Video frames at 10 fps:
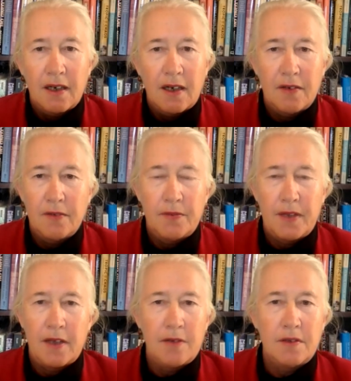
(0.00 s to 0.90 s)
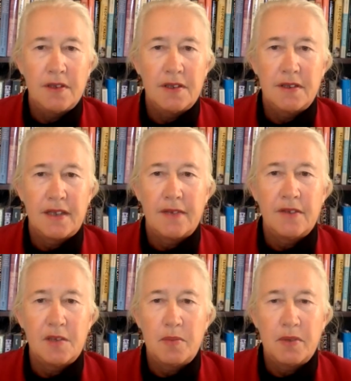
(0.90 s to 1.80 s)
Of the one hundred
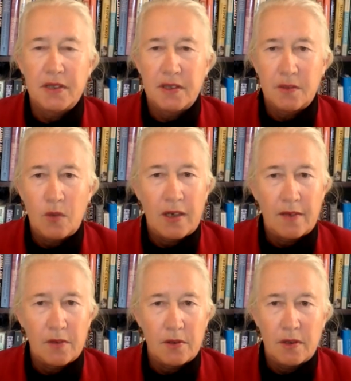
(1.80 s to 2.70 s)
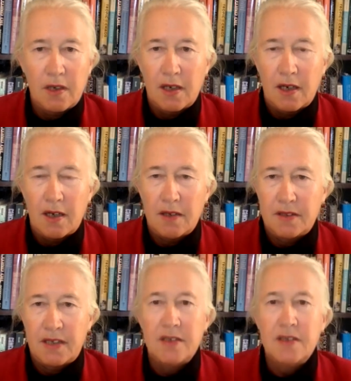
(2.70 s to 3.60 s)
seventy billion whatever uh,
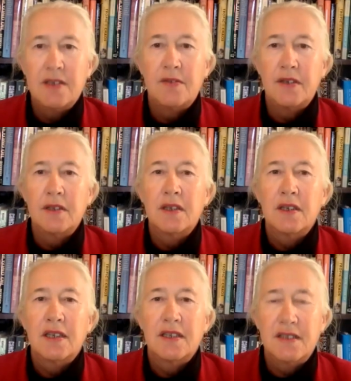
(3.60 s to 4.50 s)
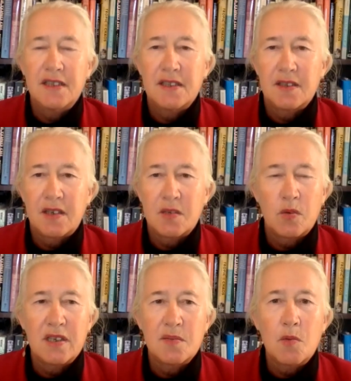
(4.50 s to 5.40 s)
tons of it exist, because
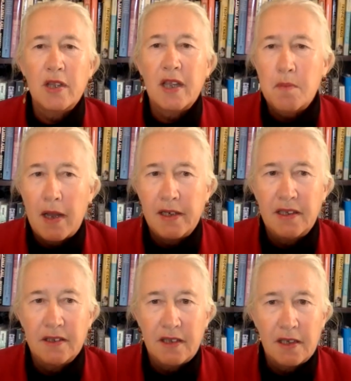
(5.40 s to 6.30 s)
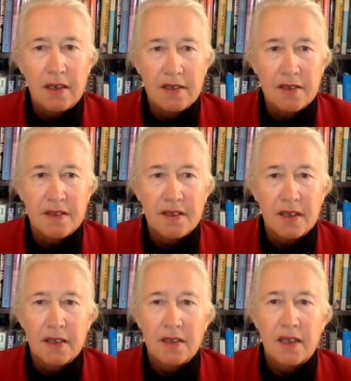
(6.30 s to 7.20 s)
it's more like mining than it is
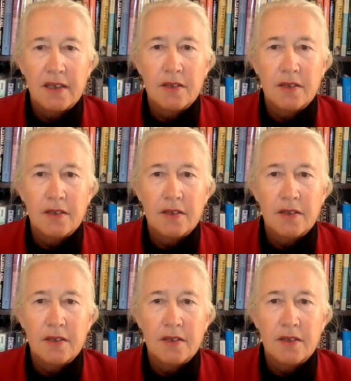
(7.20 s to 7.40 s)
like